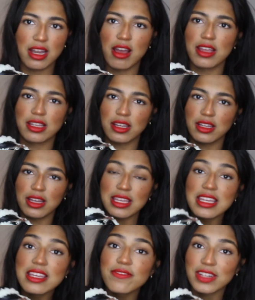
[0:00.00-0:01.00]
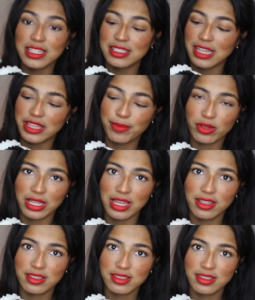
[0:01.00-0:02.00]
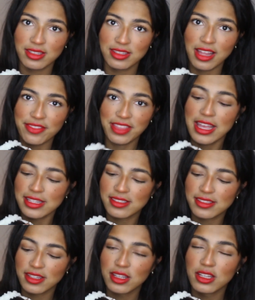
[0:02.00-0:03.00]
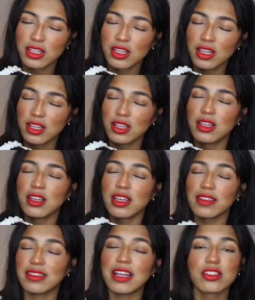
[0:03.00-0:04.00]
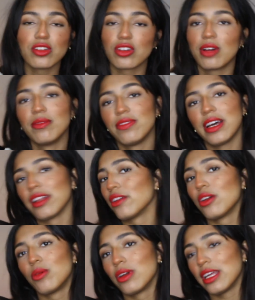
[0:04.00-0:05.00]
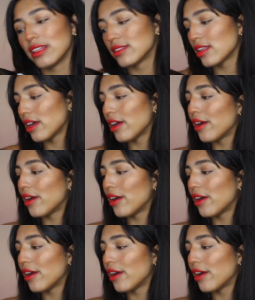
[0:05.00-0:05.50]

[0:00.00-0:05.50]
Like, even inside the pockets. Like, that is... That's not comfort. I don't know what is.